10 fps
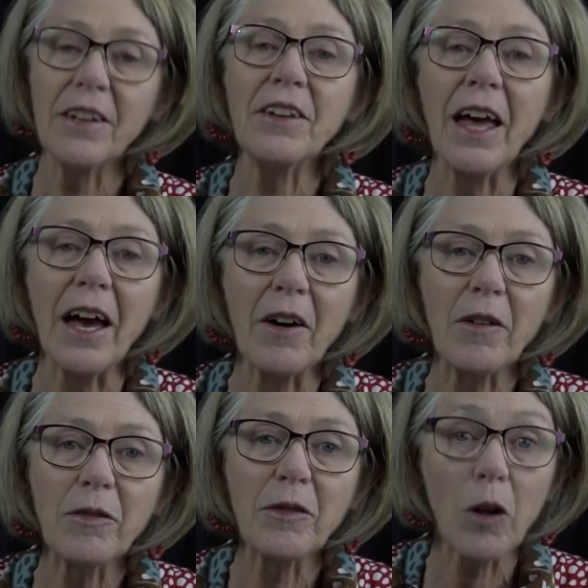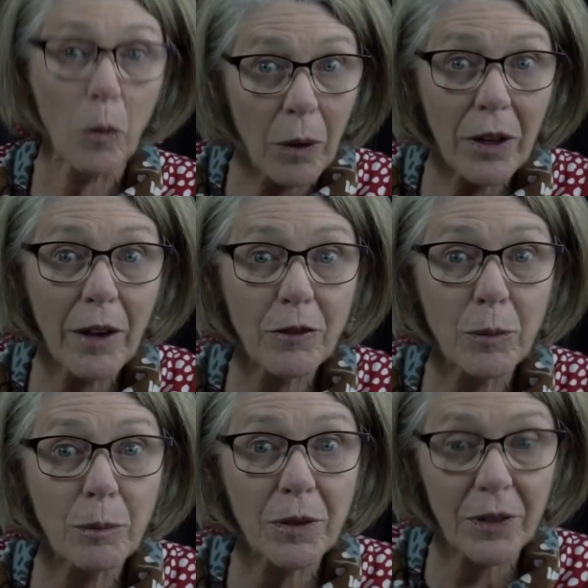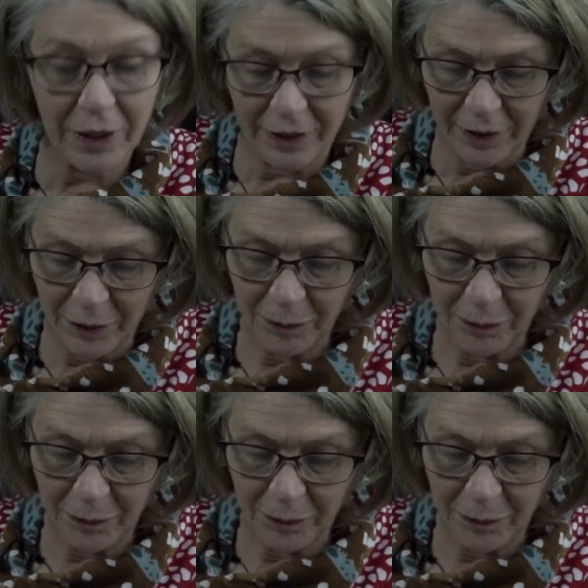Now, will you have some biscuits?